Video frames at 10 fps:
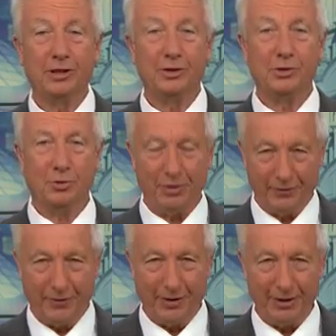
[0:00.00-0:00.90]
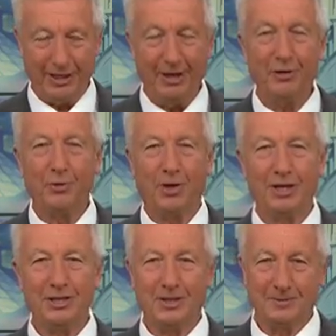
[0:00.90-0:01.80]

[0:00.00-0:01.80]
can join the fun in Health Watch.